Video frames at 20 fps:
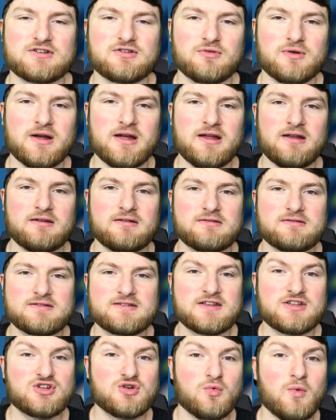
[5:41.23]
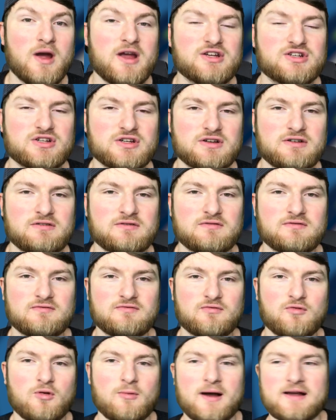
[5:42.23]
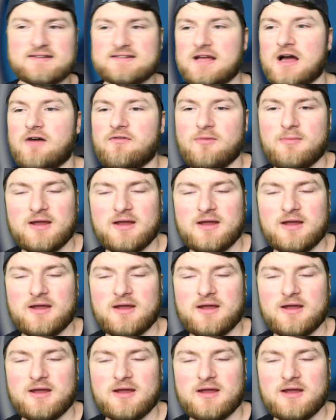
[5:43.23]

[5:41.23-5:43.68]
great situation for myself.